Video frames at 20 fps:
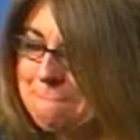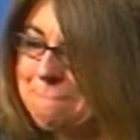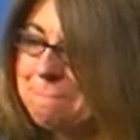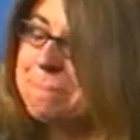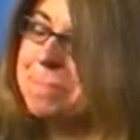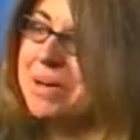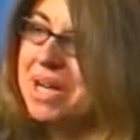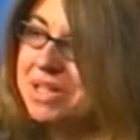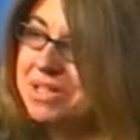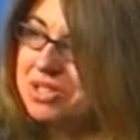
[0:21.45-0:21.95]

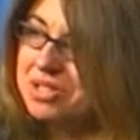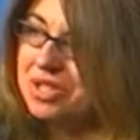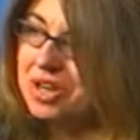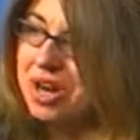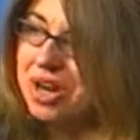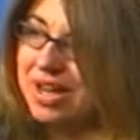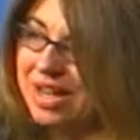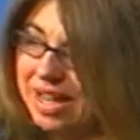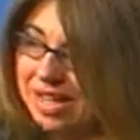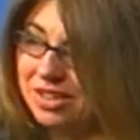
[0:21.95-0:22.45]
by
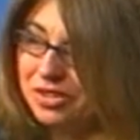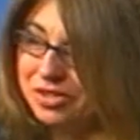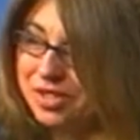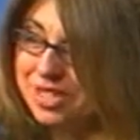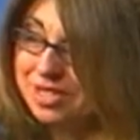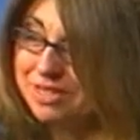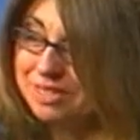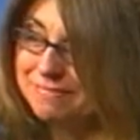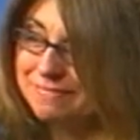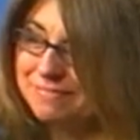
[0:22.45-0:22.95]
Scott
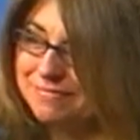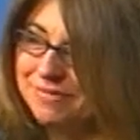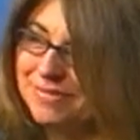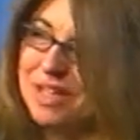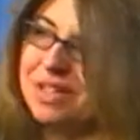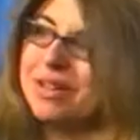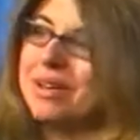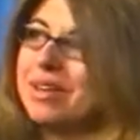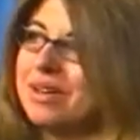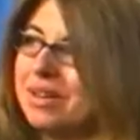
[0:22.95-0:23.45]
Alarik,
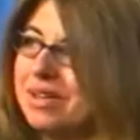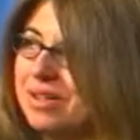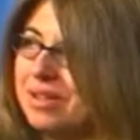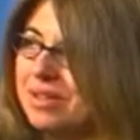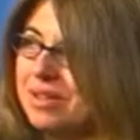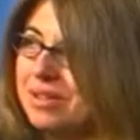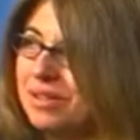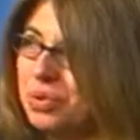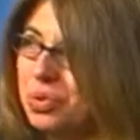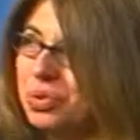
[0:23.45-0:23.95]
uh,
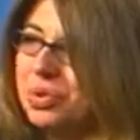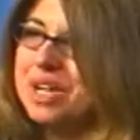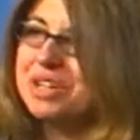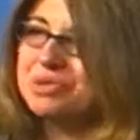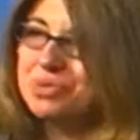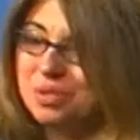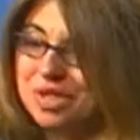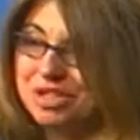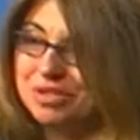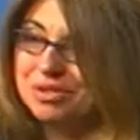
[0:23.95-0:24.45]
who
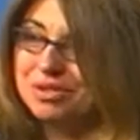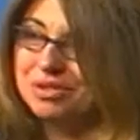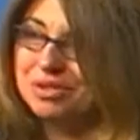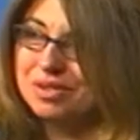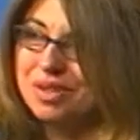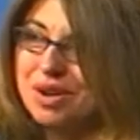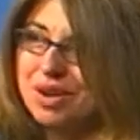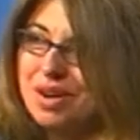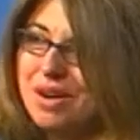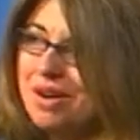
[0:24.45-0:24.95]
has written
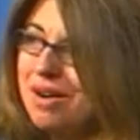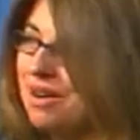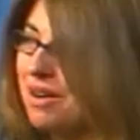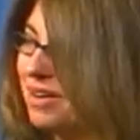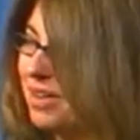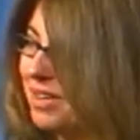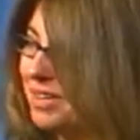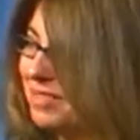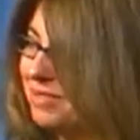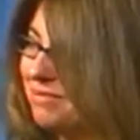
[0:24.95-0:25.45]

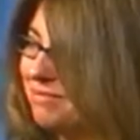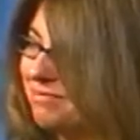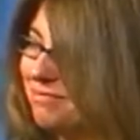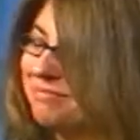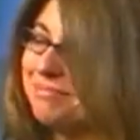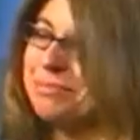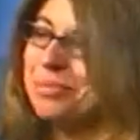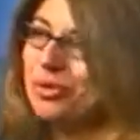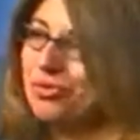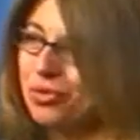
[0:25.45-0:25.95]
on
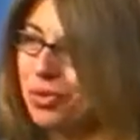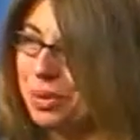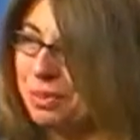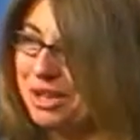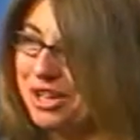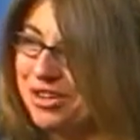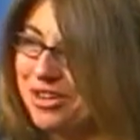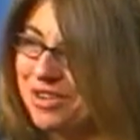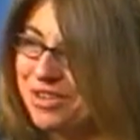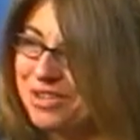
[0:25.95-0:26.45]

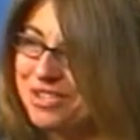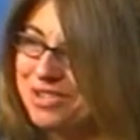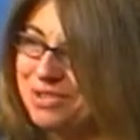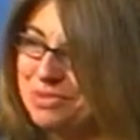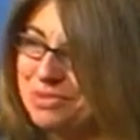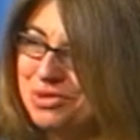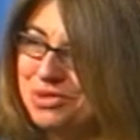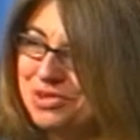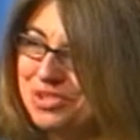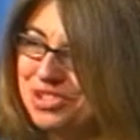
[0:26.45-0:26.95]
performing artists
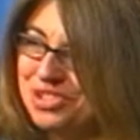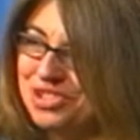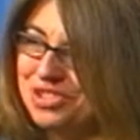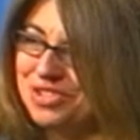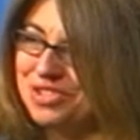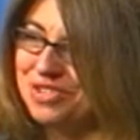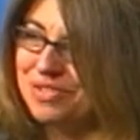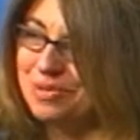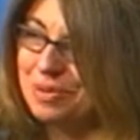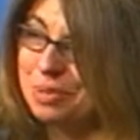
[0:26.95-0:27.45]
and
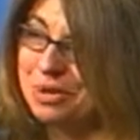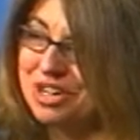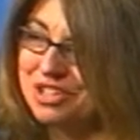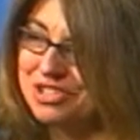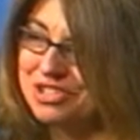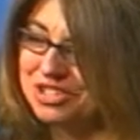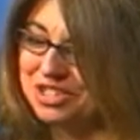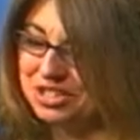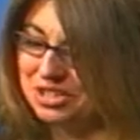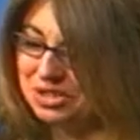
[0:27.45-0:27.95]
musicians of the
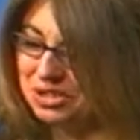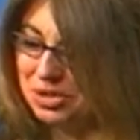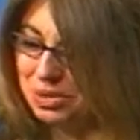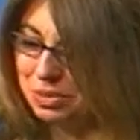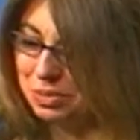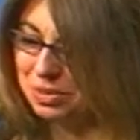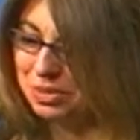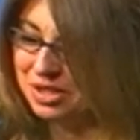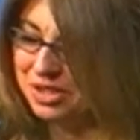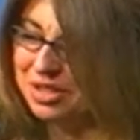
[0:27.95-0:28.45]
Boston
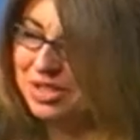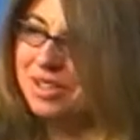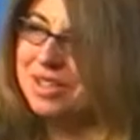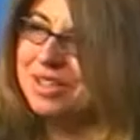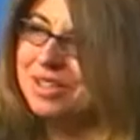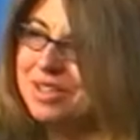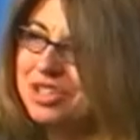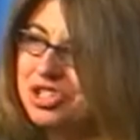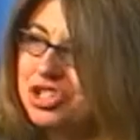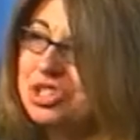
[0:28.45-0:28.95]
Globe.
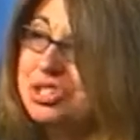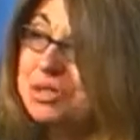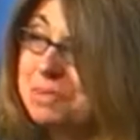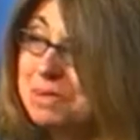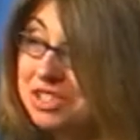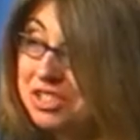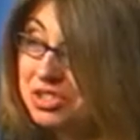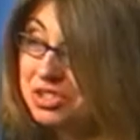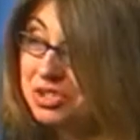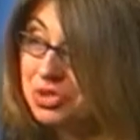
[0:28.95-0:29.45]
She's
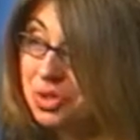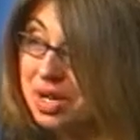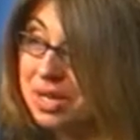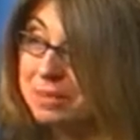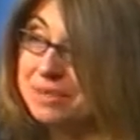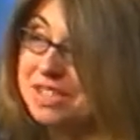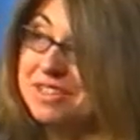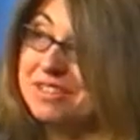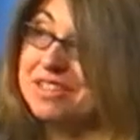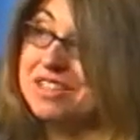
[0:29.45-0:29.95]
been
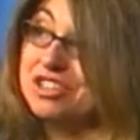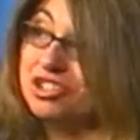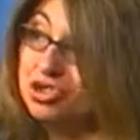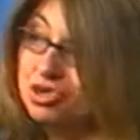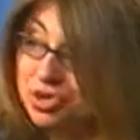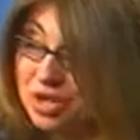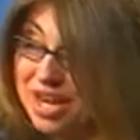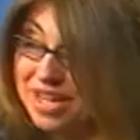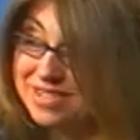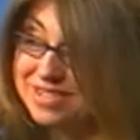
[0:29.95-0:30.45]
described as
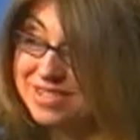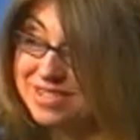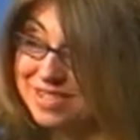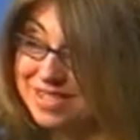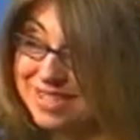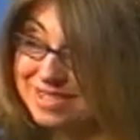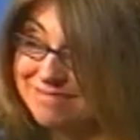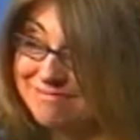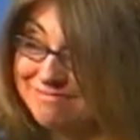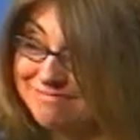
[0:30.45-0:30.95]

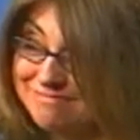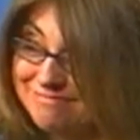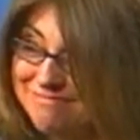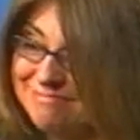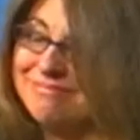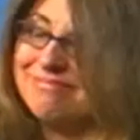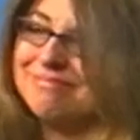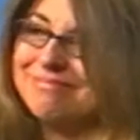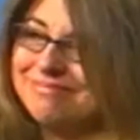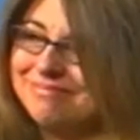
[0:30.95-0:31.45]
entrancing,
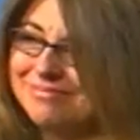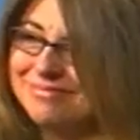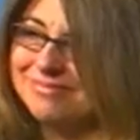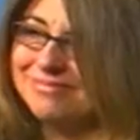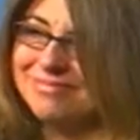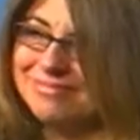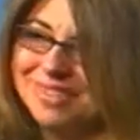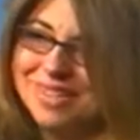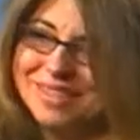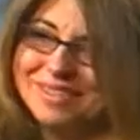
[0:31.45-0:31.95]

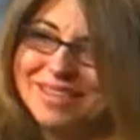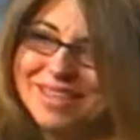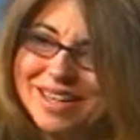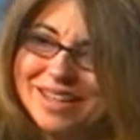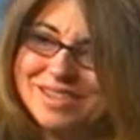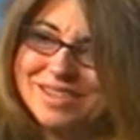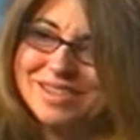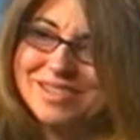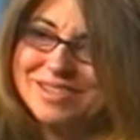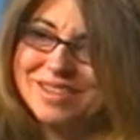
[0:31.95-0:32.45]
and
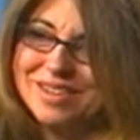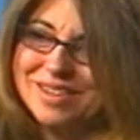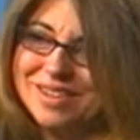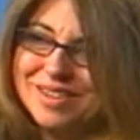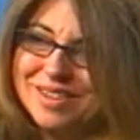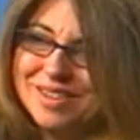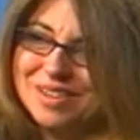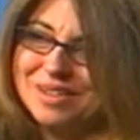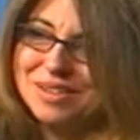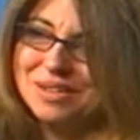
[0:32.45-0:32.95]
that is
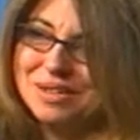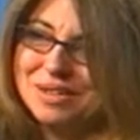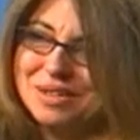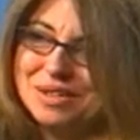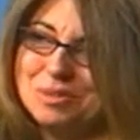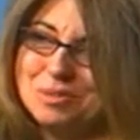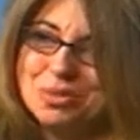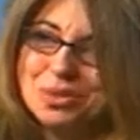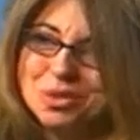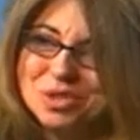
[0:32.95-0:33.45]
a, an
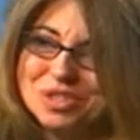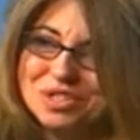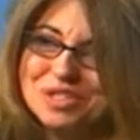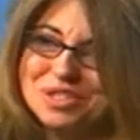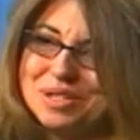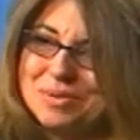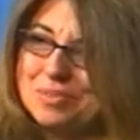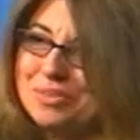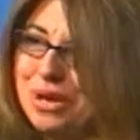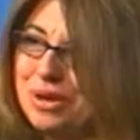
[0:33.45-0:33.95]
important
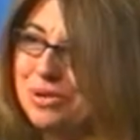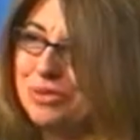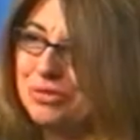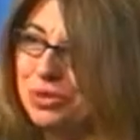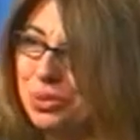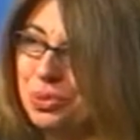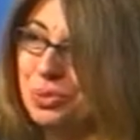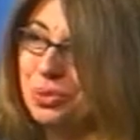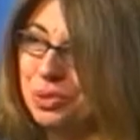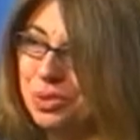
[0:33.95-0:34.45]
and
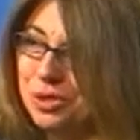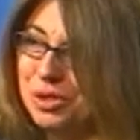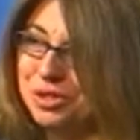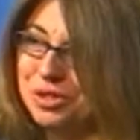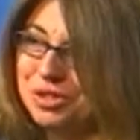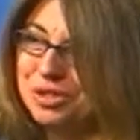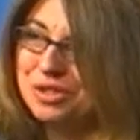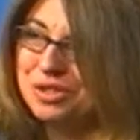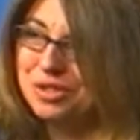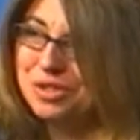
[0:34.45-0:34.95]
powerful
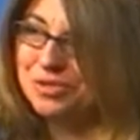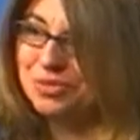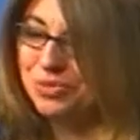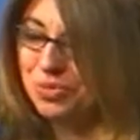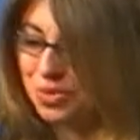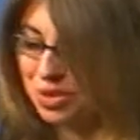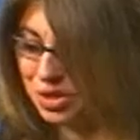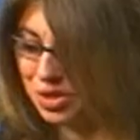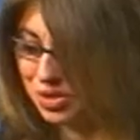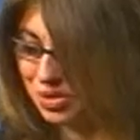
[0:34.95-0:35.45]
word
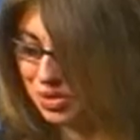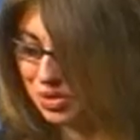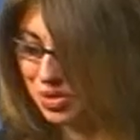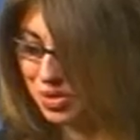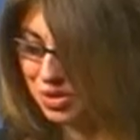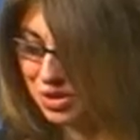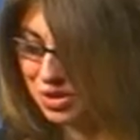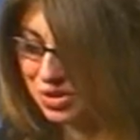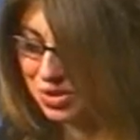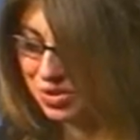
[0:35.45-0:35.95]
for
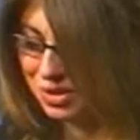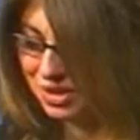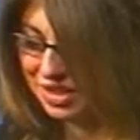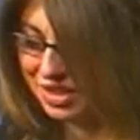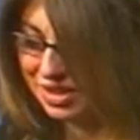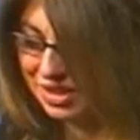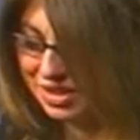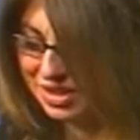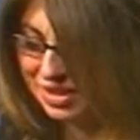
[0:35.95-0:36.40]
Norah Dooley.